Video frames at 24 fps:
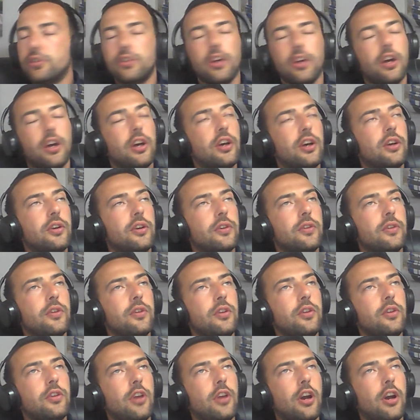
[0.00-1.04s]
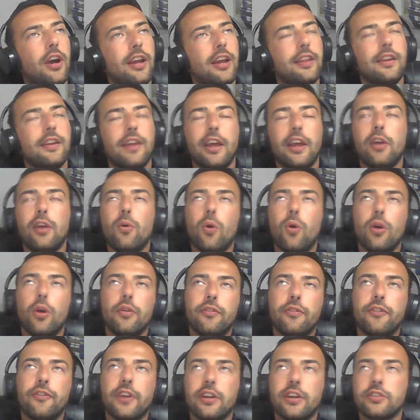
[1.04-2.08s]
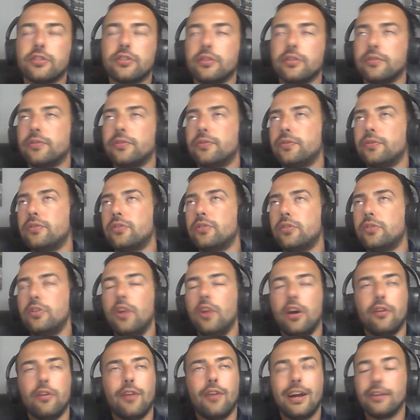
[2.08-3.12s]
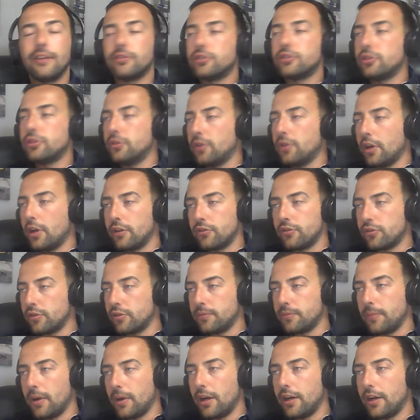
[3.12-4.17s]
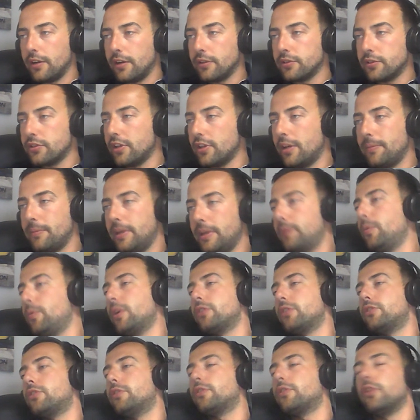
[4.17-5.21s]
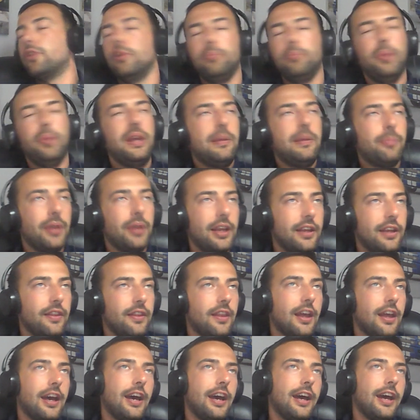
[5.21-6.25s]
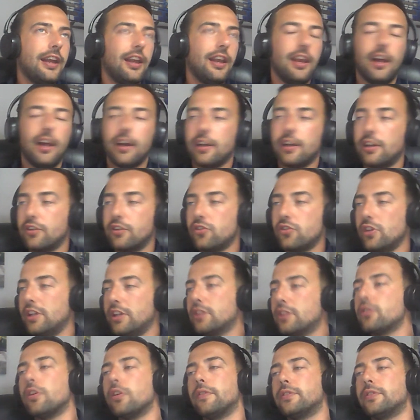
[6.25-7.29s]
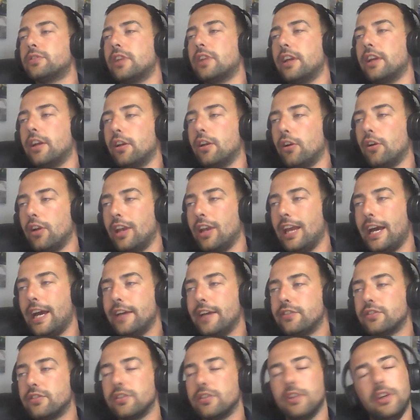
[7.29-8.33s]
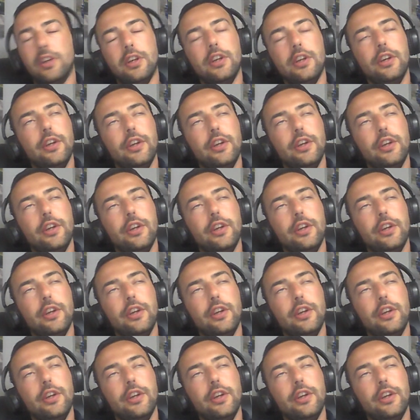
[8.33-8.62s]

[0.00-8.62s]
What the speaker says: So, I think they quote figures of around 200 miles. I mean, once you've got people in that and luggage, it's obviously a lot less.